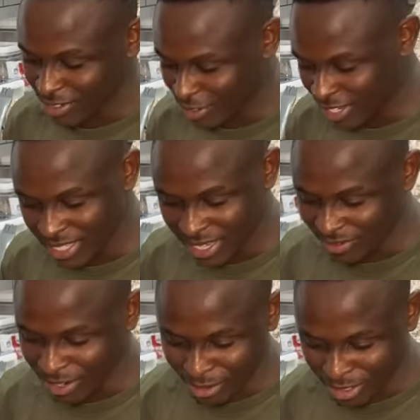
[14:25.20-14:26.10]
you deserve
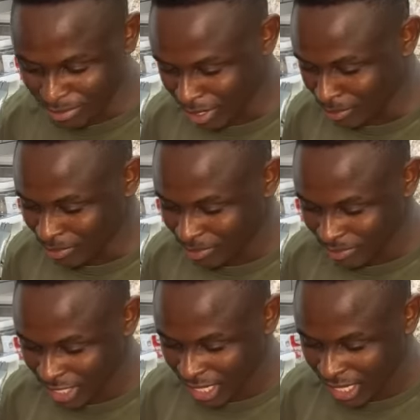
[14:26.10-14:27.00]
a lot, babe.
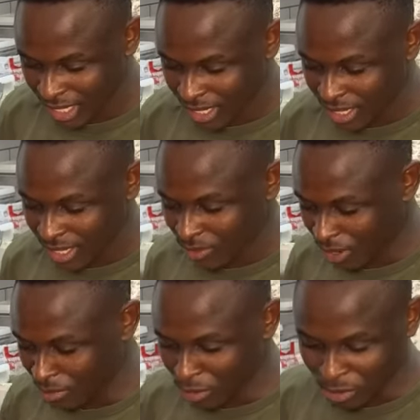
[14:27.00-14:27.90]

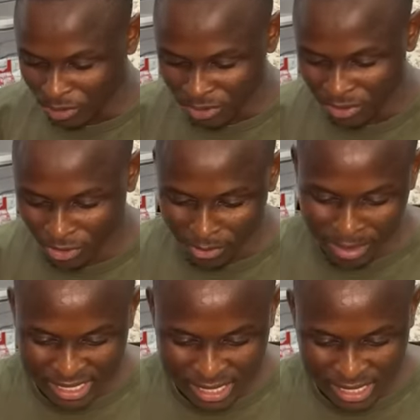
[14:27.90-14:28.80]
One more
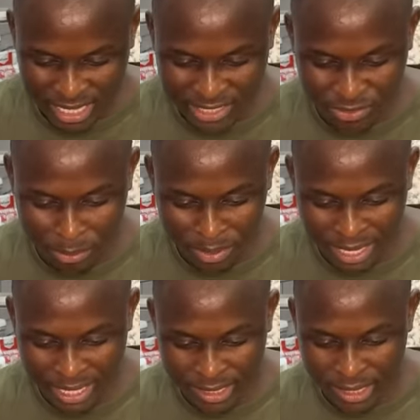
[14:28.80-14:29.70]
comment. This from
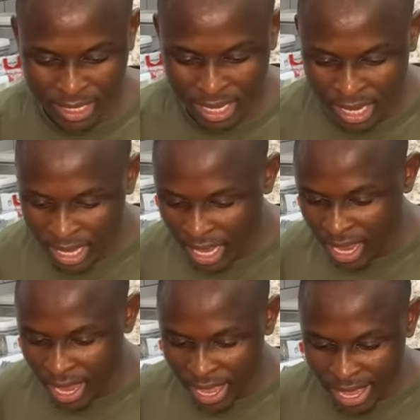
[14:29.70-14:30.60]
Lynn.
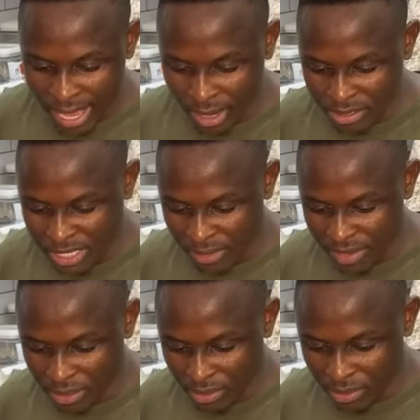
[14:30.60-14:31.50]
Hello, Sylvia
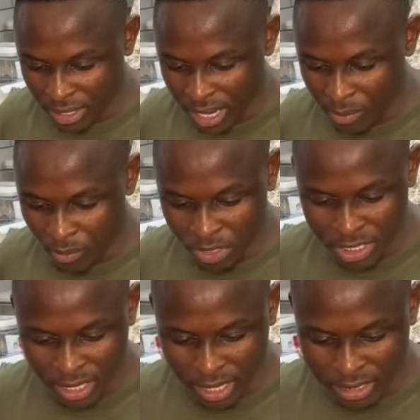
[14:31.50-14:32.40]
and Koree. I'm
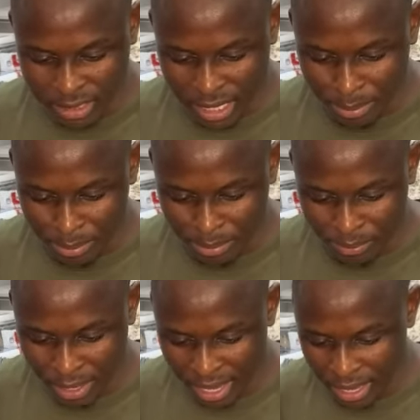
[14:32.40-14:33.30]
watching as um,
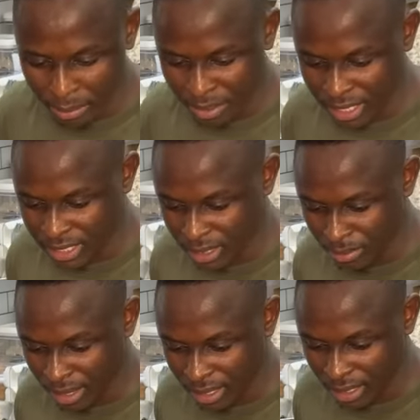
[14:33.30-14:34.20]
I am getting
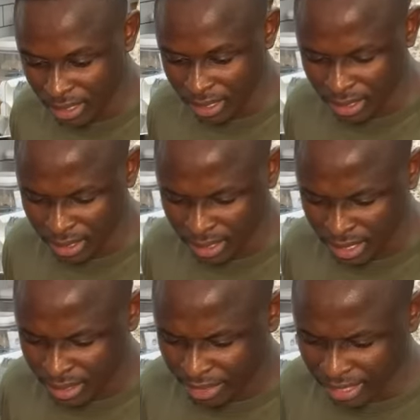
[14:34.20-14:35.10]
my
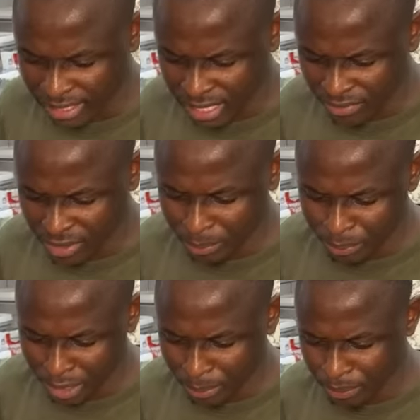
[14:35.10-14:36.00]
Thanksgiving
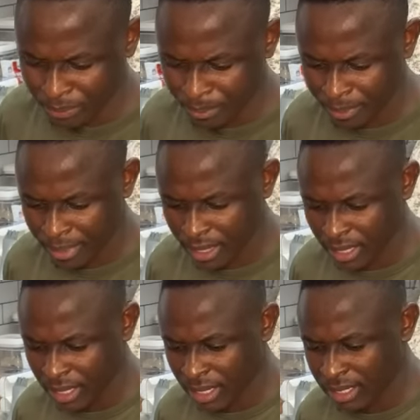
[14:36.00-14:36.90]
prep
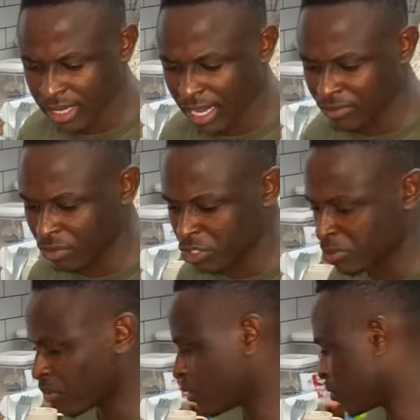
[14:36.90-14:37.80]
done for
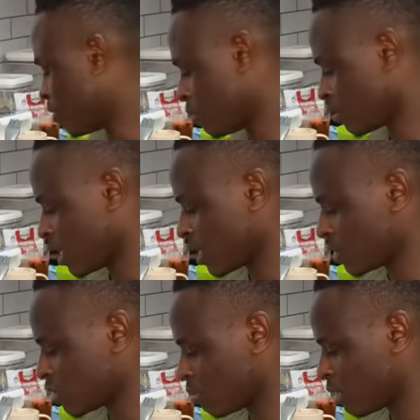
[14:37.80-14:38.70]
tomorrow. Oh, thank you
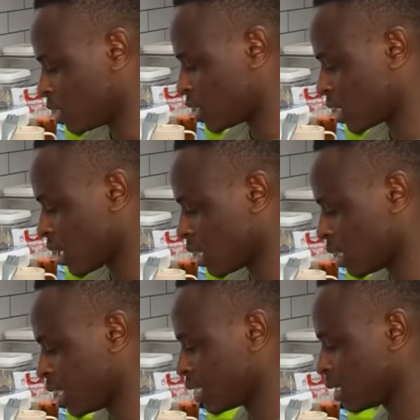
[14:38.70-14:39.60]
so much, uh,
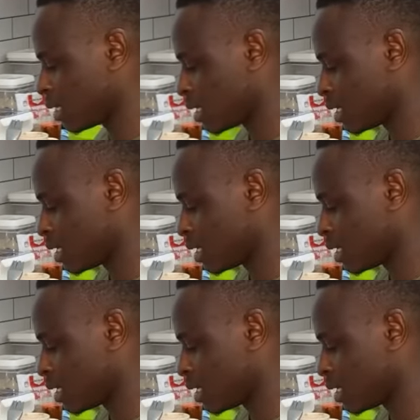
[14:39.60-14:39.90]
Lynn.